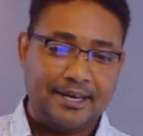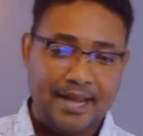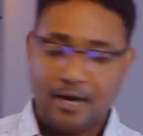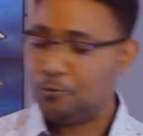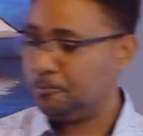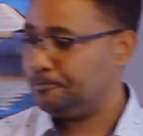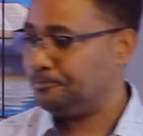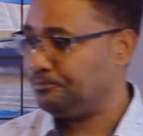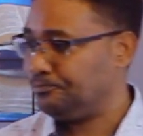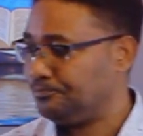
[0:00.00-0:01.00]
Now,
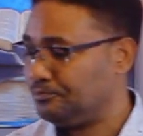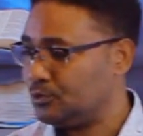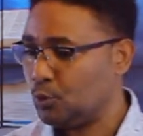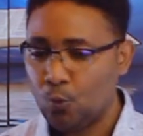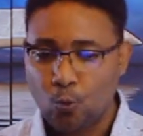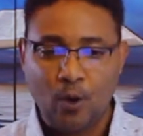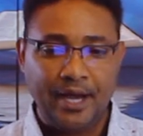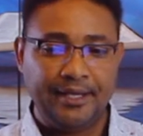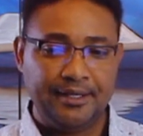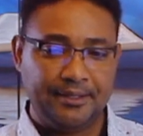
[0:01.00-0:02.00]

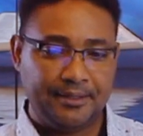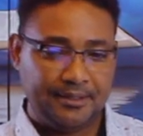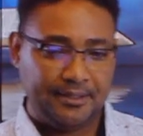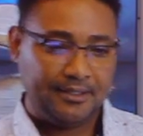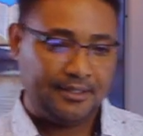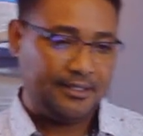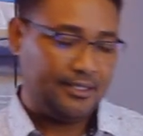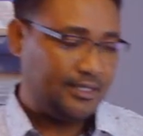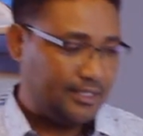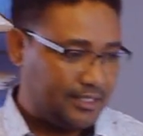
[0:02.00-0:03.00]
why
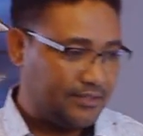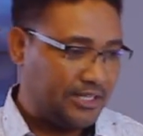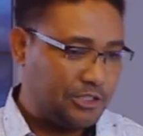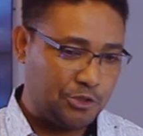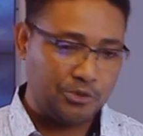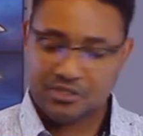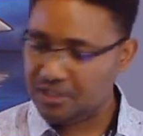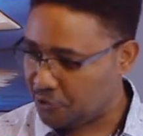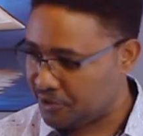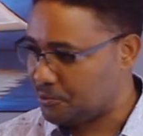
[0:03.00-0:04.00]
did they choose
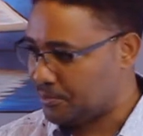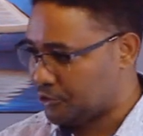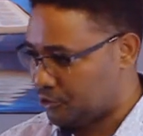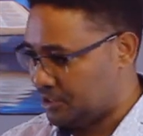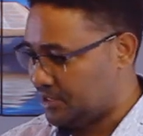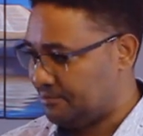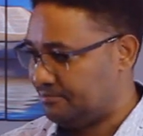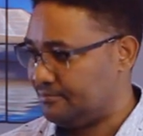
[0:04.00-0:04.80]
the Christmas tree